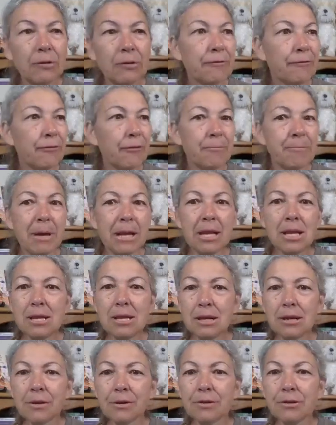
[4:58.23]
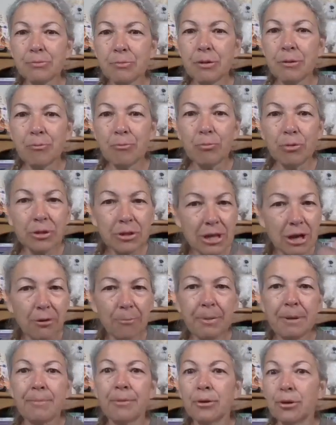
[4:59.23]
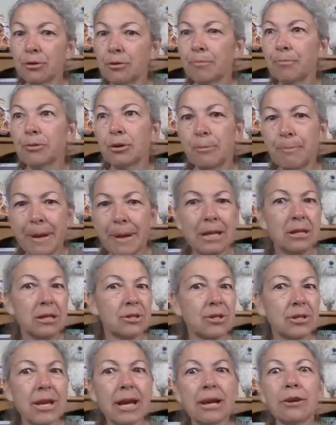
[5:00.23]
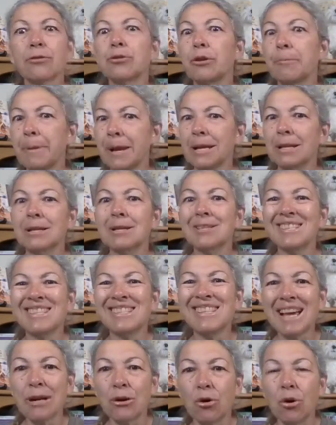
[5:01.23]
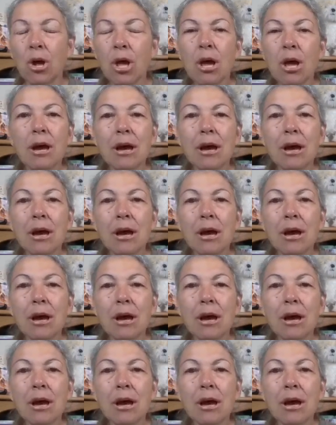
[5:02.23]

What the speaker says: for many years we would tell people, your pet needs a dental, your pet needs a dental.